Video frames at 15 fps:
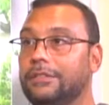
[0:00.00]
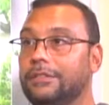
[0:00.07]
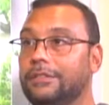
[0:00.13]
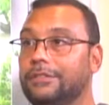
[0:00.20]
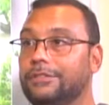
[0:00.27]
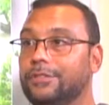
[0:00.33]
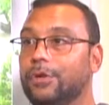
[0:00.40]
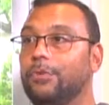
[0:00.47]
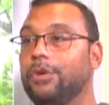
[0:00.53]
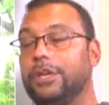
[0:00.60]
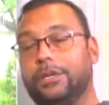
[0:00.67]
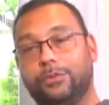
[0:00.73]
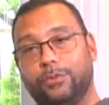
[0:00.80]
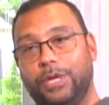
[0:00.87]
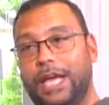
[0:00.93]
So
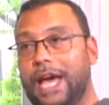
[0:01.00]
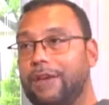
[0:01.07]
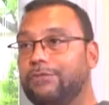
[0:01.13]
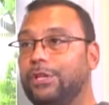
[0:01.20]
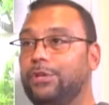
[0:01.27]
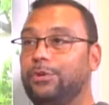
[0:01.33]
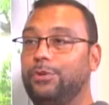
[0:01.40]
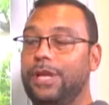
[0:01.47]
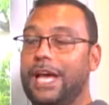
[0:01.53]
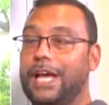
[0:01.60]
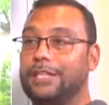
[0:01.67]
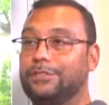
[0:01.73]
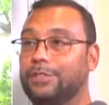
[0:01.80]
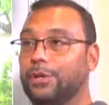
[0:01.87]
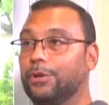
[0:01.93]
we have to do
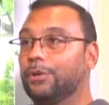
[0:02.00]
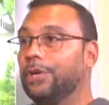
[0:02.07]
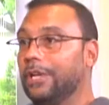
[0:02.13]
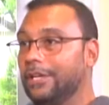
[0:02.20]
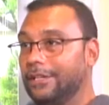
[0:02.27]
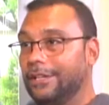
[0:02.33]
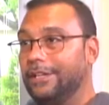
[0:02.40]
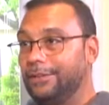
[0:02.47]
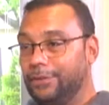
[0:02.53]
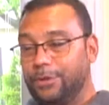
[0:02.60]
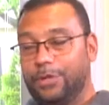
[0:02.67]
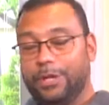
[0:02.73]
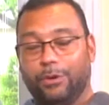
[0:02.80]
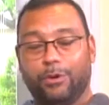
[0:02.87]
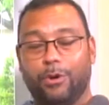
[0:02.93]
that. So, you
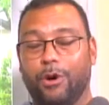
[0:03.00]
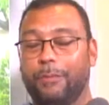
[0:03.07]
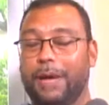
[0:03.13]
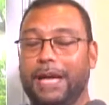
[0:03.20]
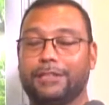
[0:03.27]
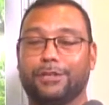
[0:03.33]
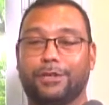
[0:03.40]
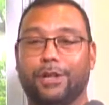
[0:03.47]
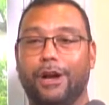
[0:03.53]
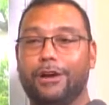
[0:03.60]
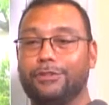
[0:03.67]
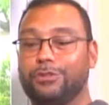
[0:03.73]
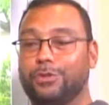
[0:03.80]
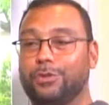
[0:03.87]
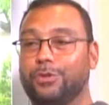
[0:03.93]
know, going back to Clark
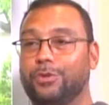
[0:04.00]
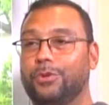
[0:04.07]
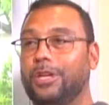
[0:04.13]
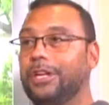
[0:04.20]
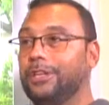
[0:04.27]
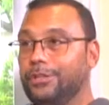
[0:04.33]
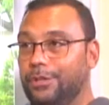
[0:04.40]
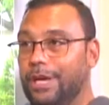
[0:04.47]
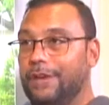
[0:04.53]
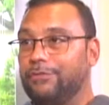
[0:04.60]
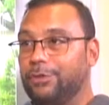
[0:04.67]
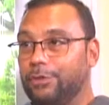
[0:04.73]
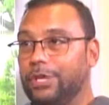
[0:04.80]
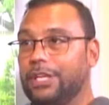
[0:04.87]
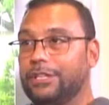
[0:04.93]
School, you have
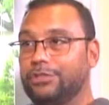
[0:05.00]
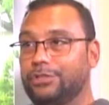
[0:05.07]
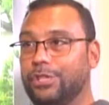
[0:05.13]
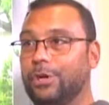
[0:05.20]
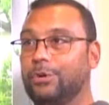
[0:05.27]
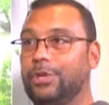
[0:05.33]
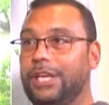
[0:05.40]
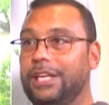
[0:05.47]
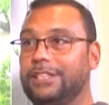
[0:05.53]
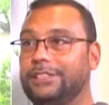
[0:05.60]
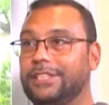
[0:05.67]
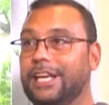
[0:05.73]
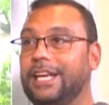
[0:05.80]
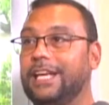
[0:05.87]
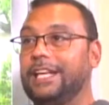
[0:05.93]
3 custodians.
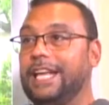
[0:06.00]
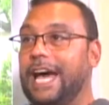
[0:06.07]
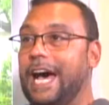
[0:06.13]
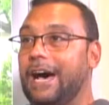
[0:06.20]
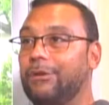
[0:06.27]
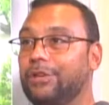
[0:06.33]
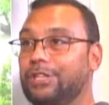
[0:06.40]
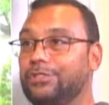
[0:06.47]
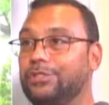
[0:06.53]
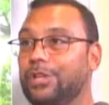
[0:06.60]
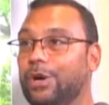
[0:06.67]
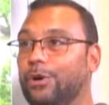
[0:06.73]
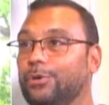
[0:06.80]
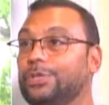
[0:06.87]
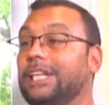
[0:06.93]
Now it
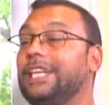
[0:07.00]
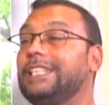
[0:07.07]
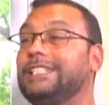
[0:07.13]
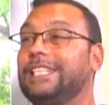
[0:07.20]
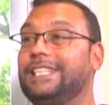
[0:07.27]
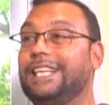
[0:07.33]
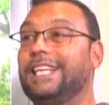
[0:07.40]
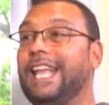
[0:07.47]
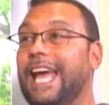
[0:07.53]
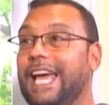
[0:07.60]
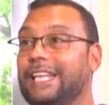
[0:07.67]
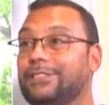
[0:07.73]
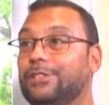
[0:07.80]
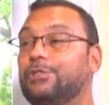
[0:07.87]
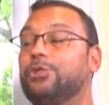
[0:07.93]
snows and it's a delay.
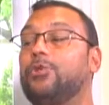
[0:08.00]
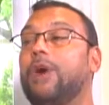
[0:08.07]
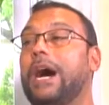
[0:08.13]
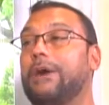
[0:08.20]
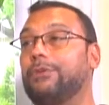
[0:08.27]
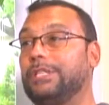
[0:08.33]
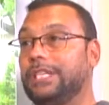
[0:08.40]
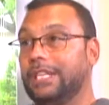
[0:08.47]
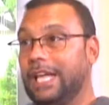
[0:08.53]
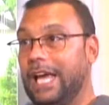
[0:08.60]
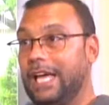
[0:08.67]
It's a 2-hour delay.